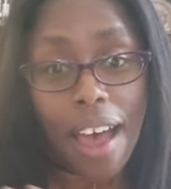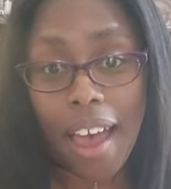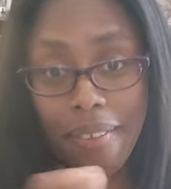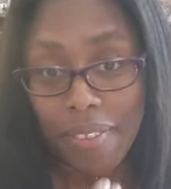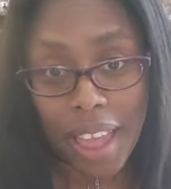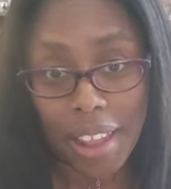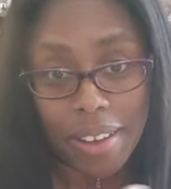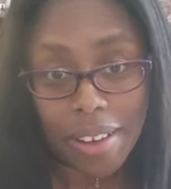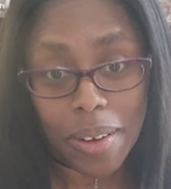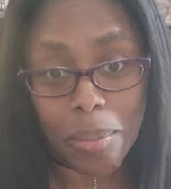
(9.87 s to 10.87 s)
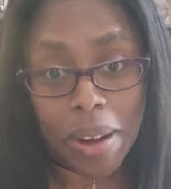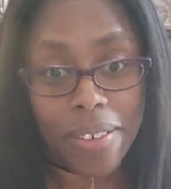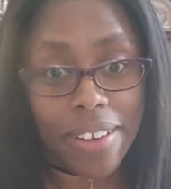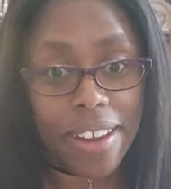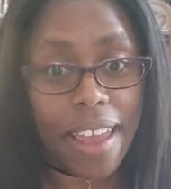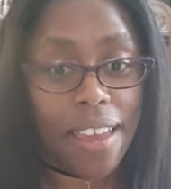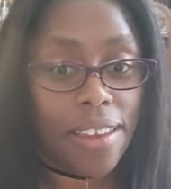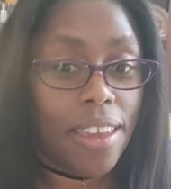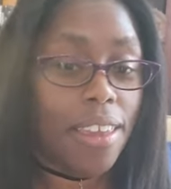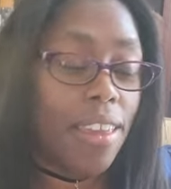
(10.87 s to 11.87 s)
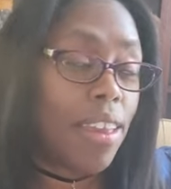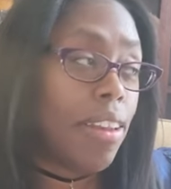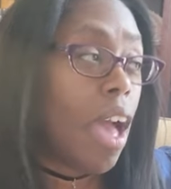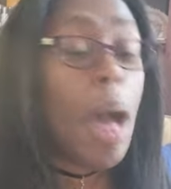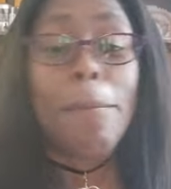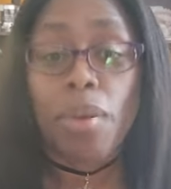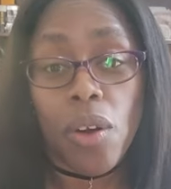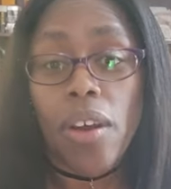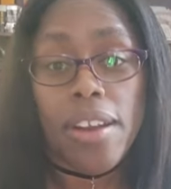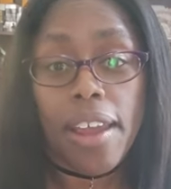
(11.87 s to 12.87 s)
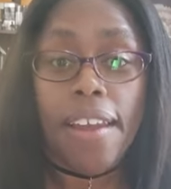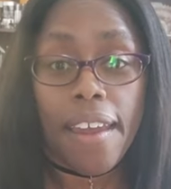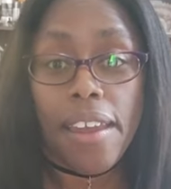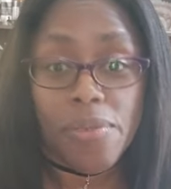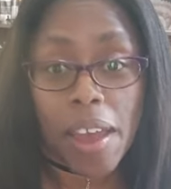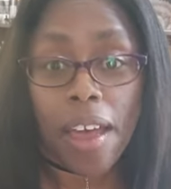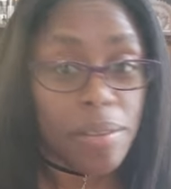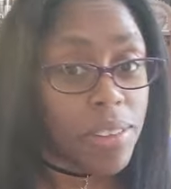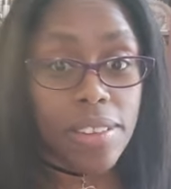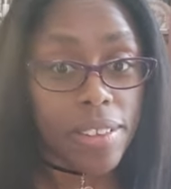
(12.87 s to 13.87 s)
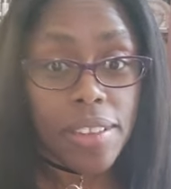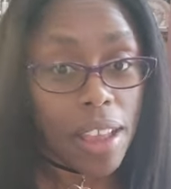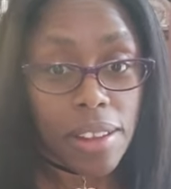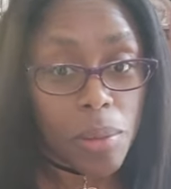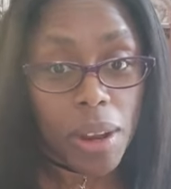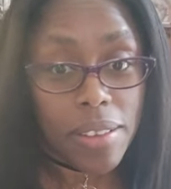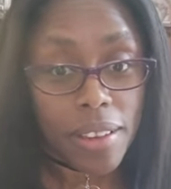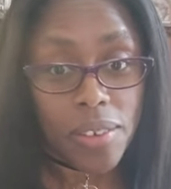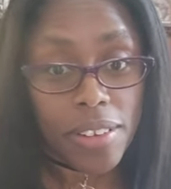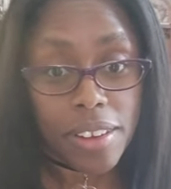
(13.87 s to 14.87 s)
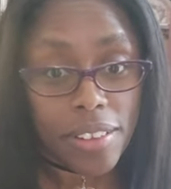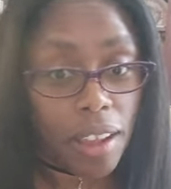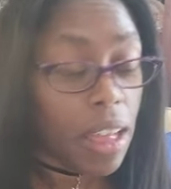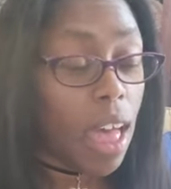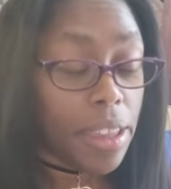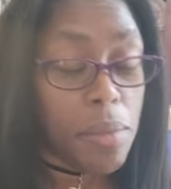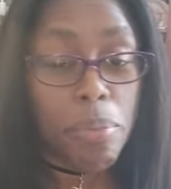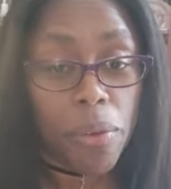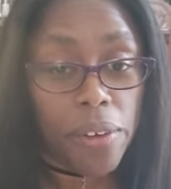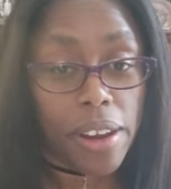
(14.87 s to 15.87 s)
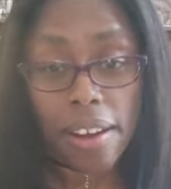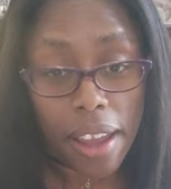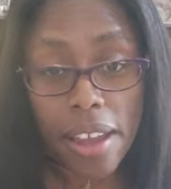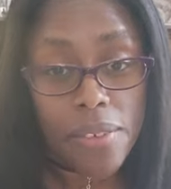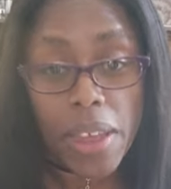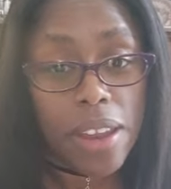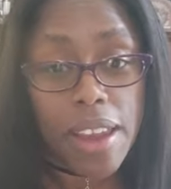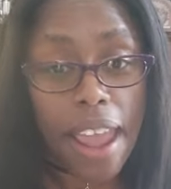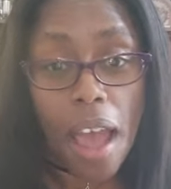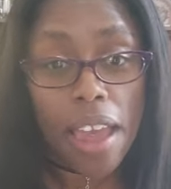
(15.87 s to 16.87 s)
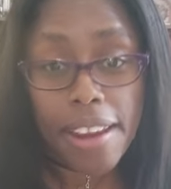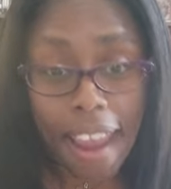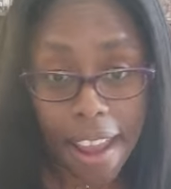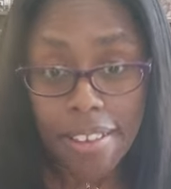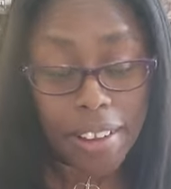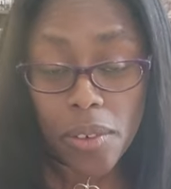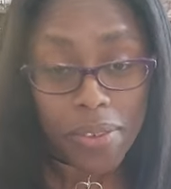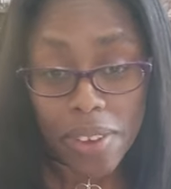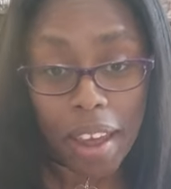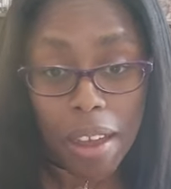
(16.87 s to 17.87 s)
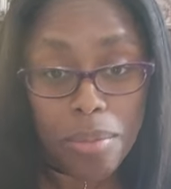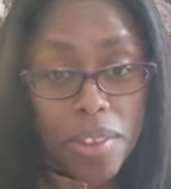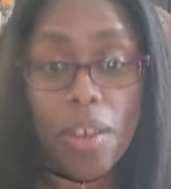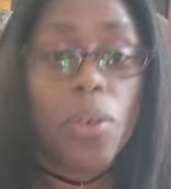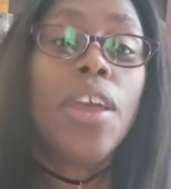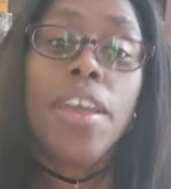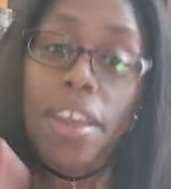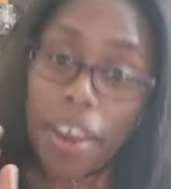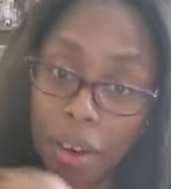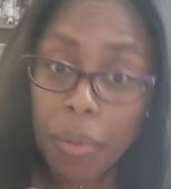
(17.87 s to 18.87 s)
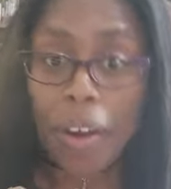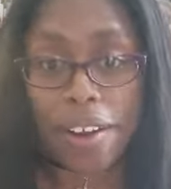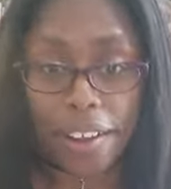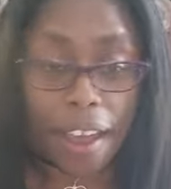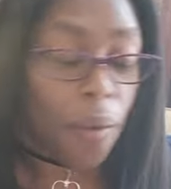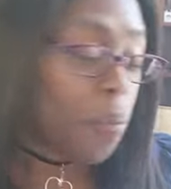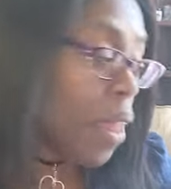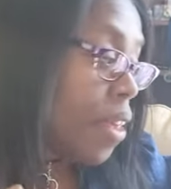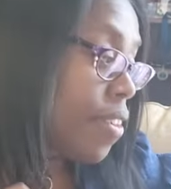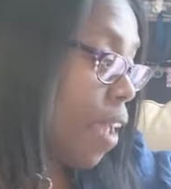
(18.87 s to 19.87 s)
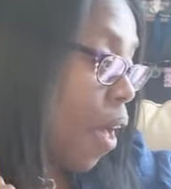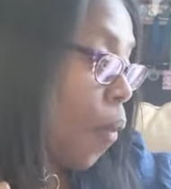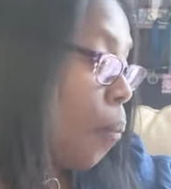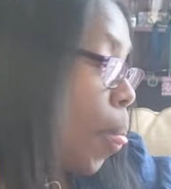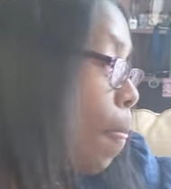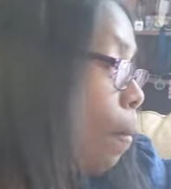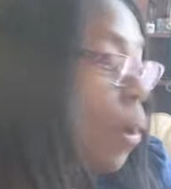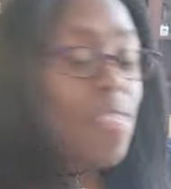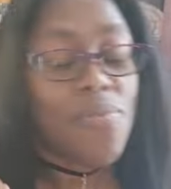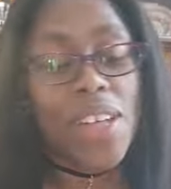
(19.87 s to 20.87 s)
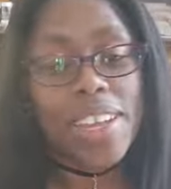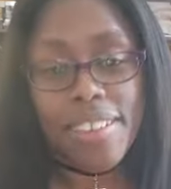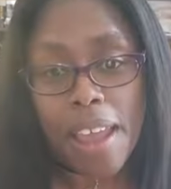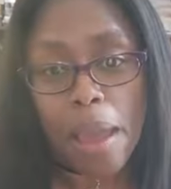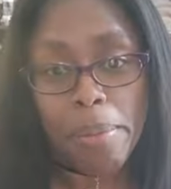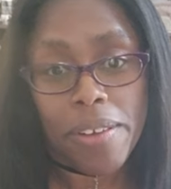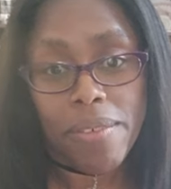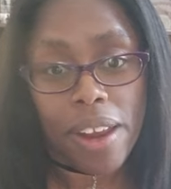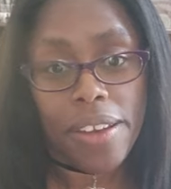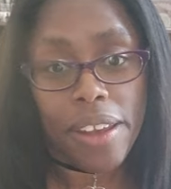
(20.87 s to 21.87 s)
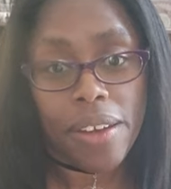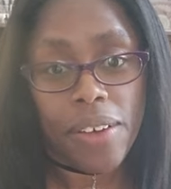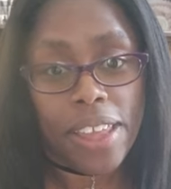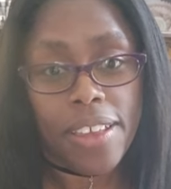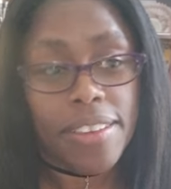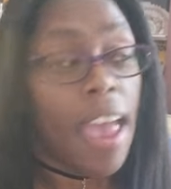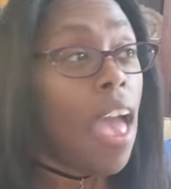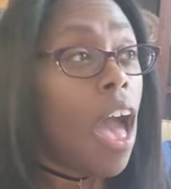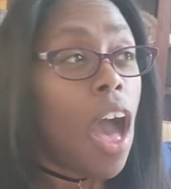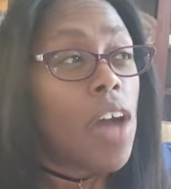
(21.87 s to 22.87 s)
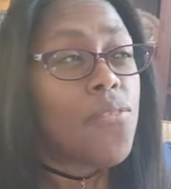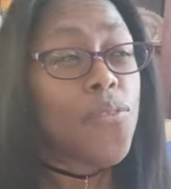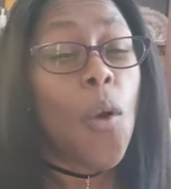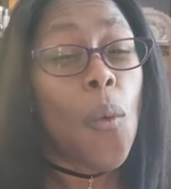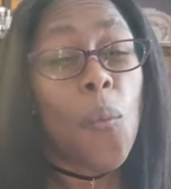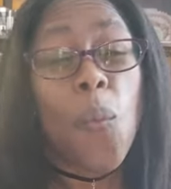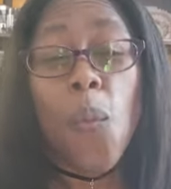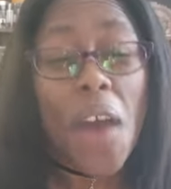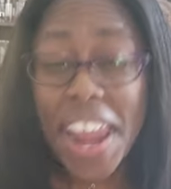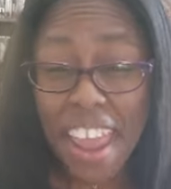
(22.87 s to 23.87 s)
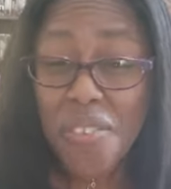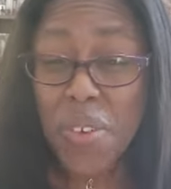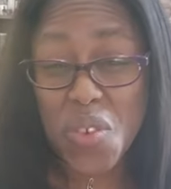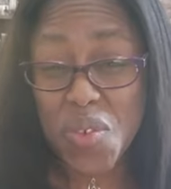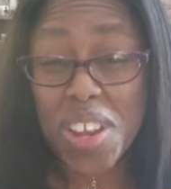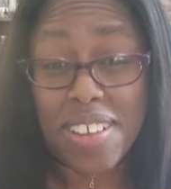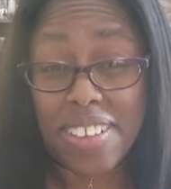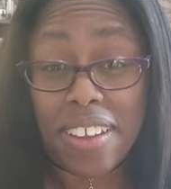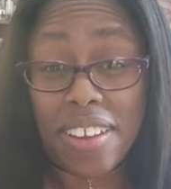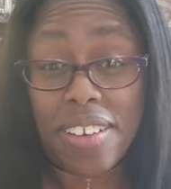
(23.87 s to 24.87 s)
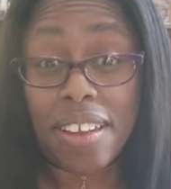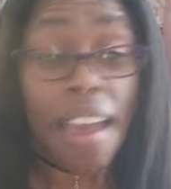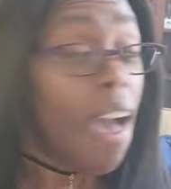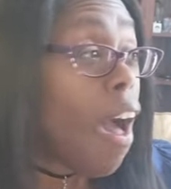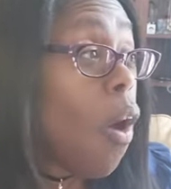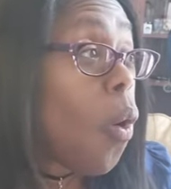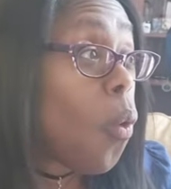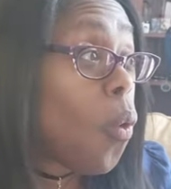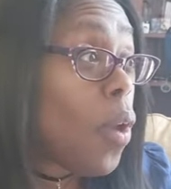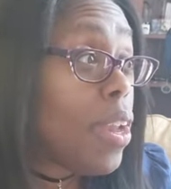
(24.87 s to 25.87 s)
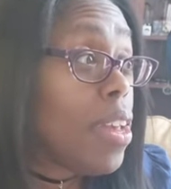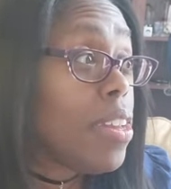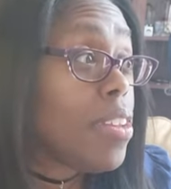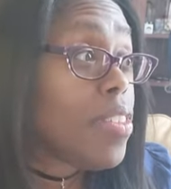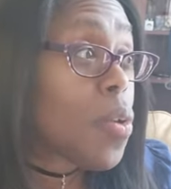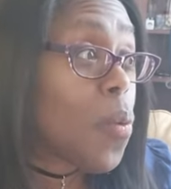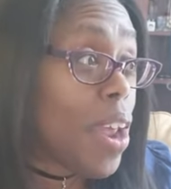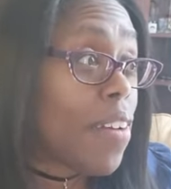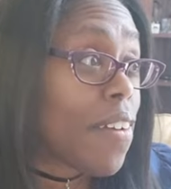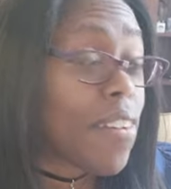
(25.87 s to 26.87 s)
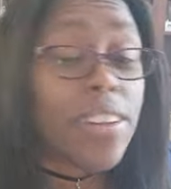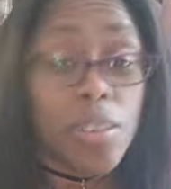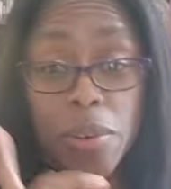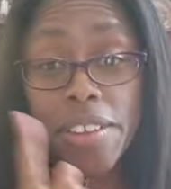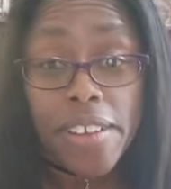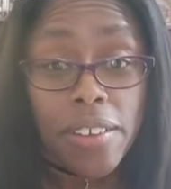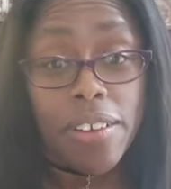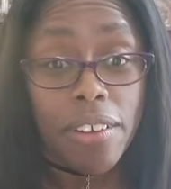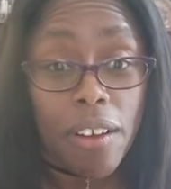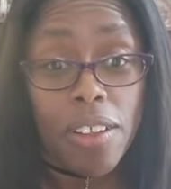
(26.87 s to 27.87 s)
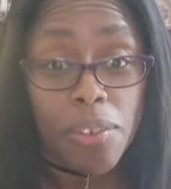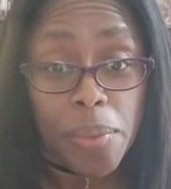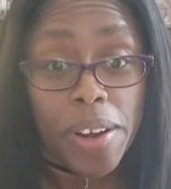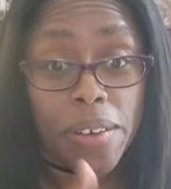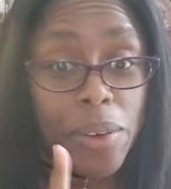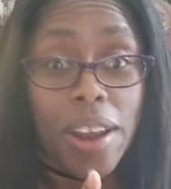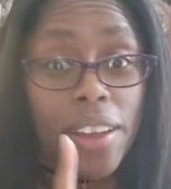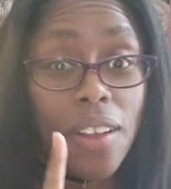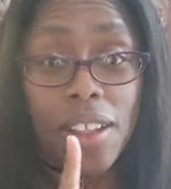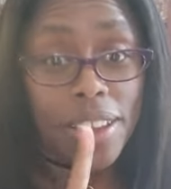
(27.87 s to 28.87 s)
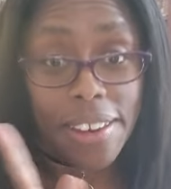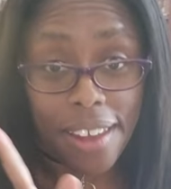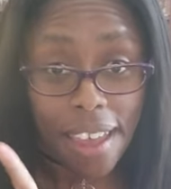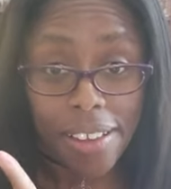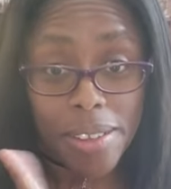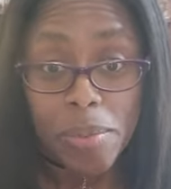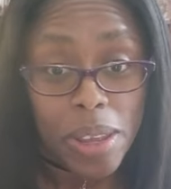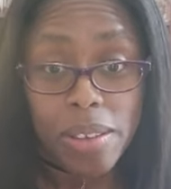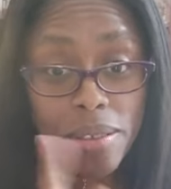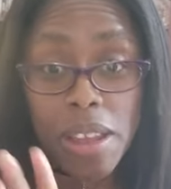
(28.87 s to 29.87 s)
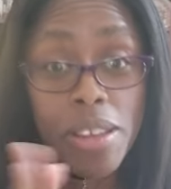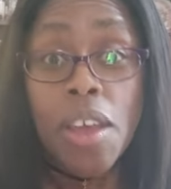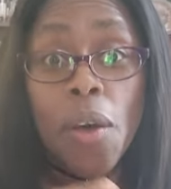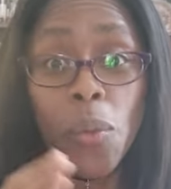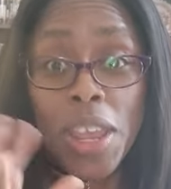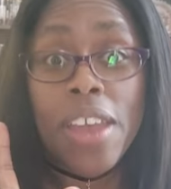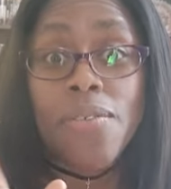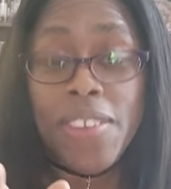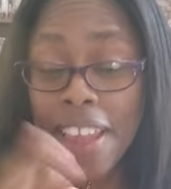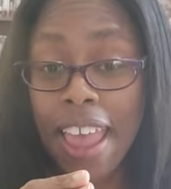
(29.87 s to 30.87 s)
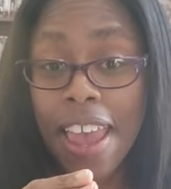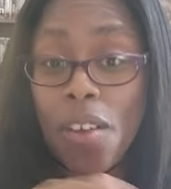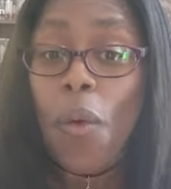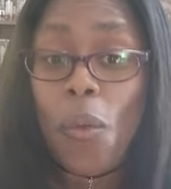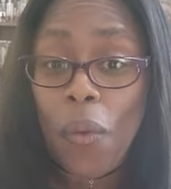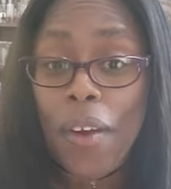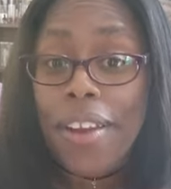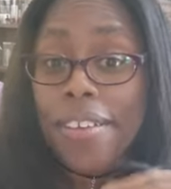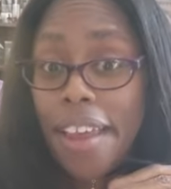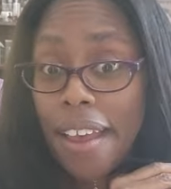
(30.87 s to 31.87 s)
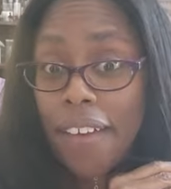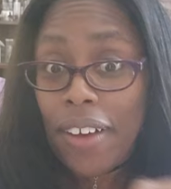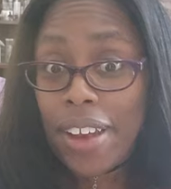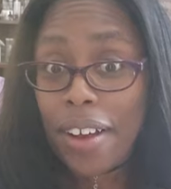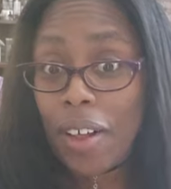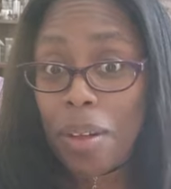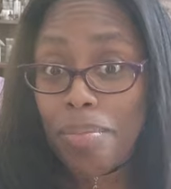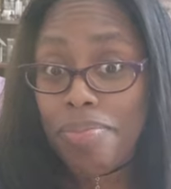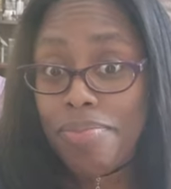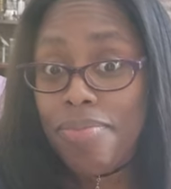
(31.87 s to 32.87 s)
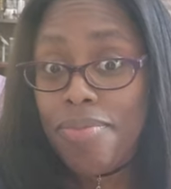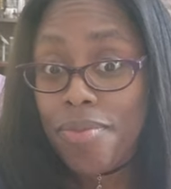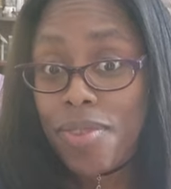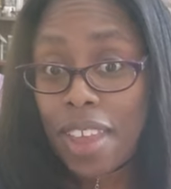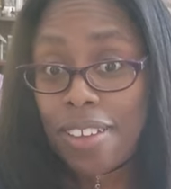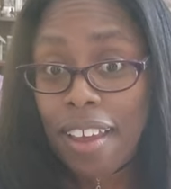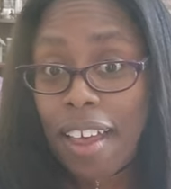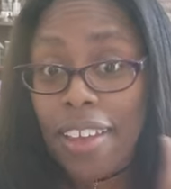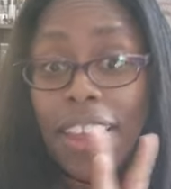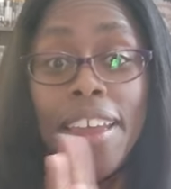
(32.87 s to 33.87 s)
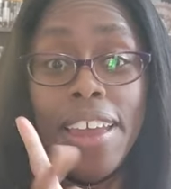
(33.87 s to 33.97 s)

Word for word: and I look a little better today and I'm bored and I have time. This is exactly what I said on TikTok. I am bored and I have an, an ass load of time. So here we're going to go. So what the fuck is happening right now is for whatever reason on Twitter, because we're still going to call Twitter, we're not calling it X. We, we have said on, on, um, TikTok.